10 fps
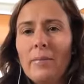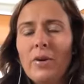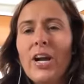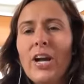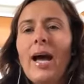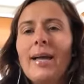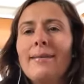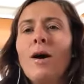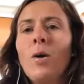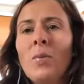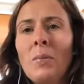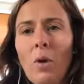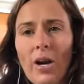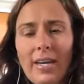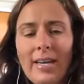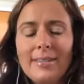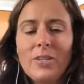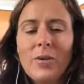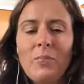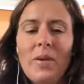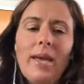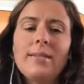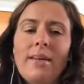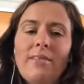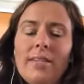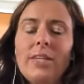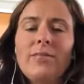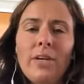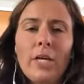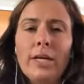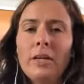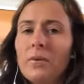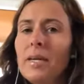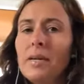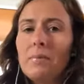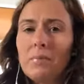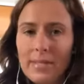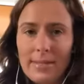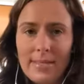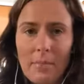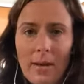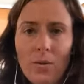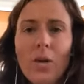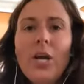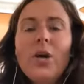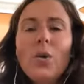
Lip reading: or cotton on the market. So BASF has a very unique business model